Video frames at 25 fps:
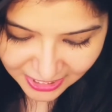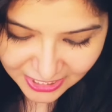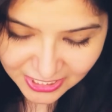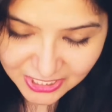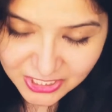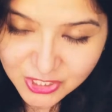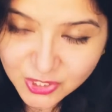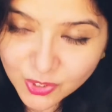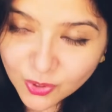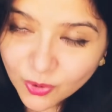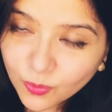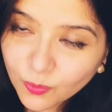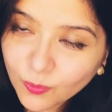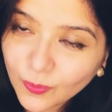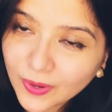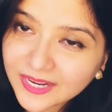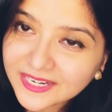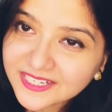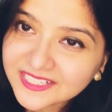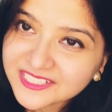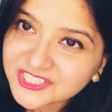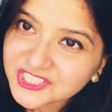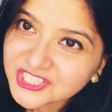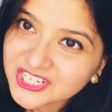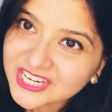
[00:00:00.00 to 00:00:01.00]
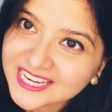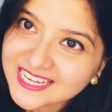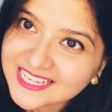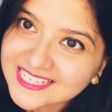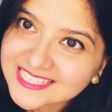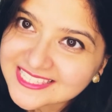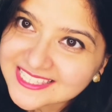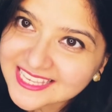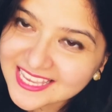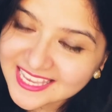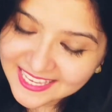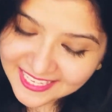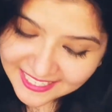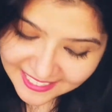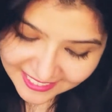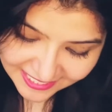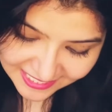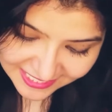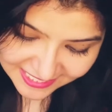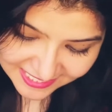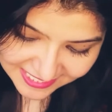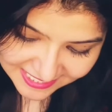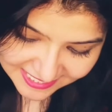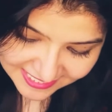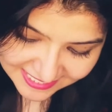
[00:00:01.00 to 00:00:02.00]
So what she is saying
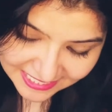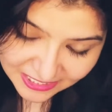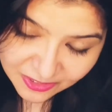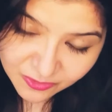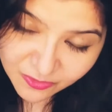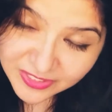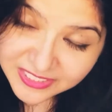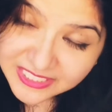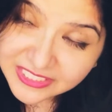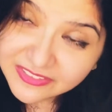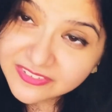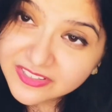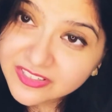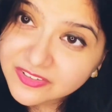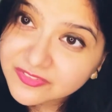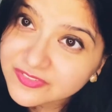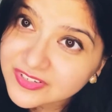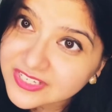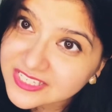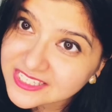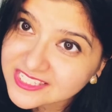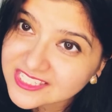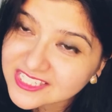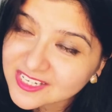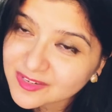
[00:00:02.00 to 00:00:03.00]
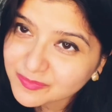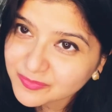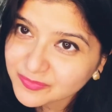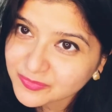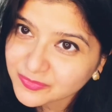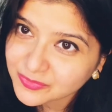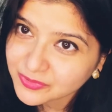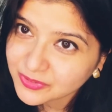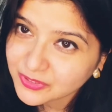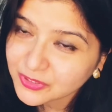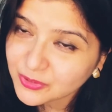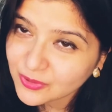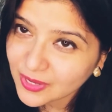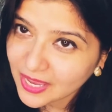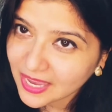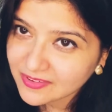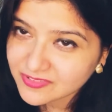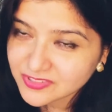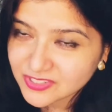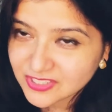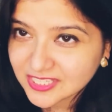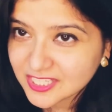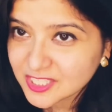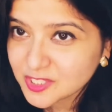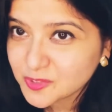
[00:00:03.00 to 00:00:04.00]
is that whatever wisdom you have,
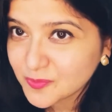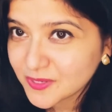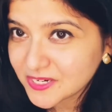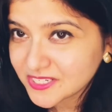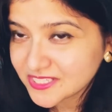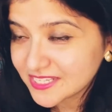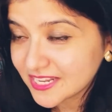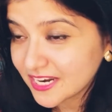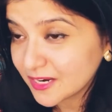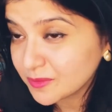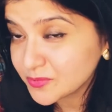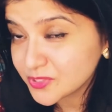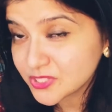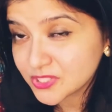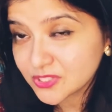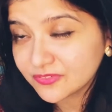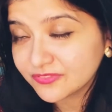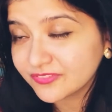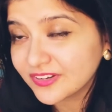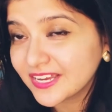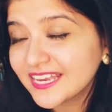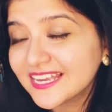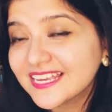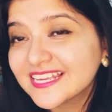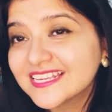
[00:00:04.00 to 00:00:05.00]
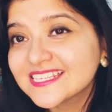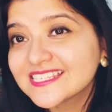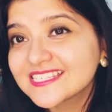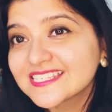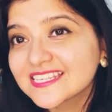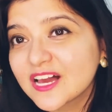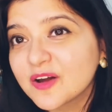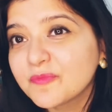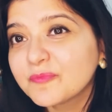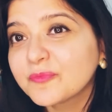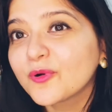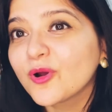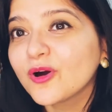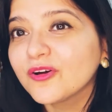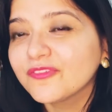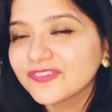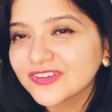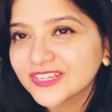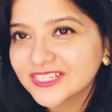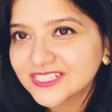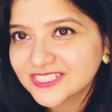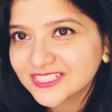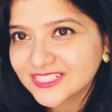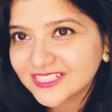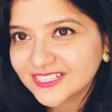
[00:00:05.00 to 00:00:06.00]
so this person Al-Mustafa is a
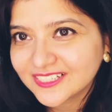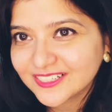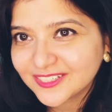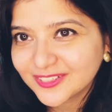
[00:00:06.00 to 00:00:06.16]
prophet,